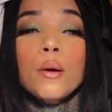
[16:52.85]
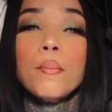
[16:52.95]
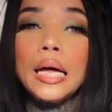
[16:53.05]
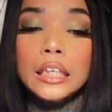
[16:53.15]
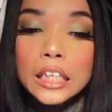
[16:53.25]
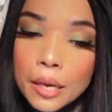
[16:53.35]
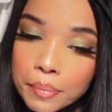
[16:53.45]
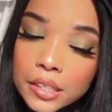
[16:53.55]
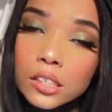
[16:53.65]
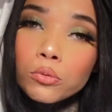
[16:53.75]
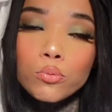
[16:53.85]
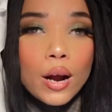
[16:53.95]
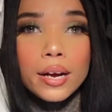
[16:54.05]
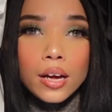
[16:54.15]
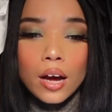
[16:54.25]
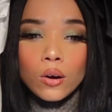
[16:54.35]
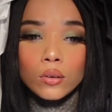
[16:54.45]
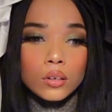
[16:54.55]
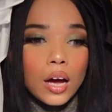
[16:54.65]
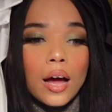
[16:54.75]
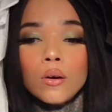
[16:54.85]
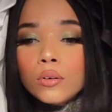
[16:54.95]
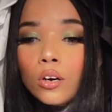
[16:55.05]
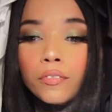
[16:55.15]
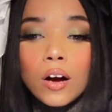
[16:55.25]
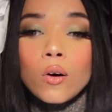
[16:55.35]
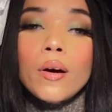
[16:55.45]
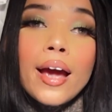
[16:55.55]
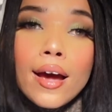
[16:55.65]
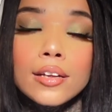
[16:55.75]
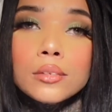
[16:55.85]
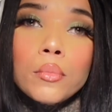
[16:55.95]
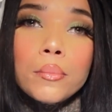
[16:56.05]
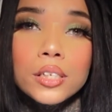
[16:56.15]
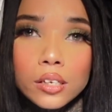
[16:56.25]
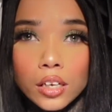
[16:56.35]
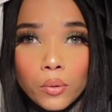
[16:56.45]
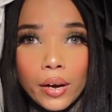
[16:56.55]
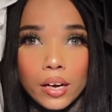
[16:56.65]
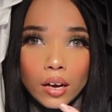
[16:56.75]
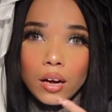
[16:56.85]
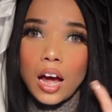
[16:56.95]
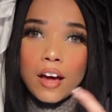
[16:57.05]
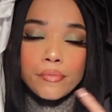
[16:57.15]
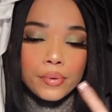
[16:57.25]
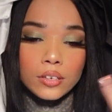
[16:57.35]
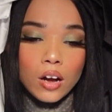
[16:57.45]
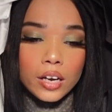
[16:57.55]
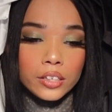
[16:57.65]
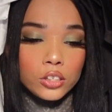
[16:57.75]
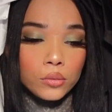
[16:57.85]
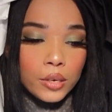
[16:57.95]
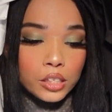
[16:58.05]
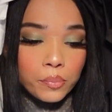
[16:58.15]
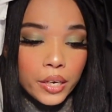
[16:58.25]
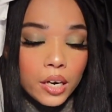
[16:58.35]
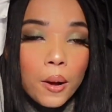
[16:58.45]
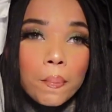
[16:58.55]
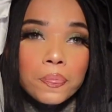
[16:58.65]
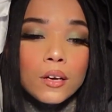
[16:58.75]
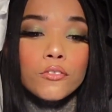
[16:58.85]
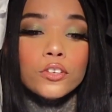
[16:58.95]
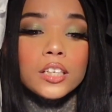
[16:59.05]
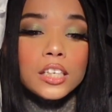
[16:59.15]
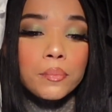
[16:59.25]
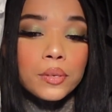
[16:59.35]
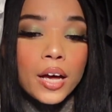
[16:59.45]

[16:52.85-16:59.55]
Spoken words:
my lips right now, I don't know if y'all gonna ask, but I'm gonna tell you anyway. I've been talking too much, but for the lip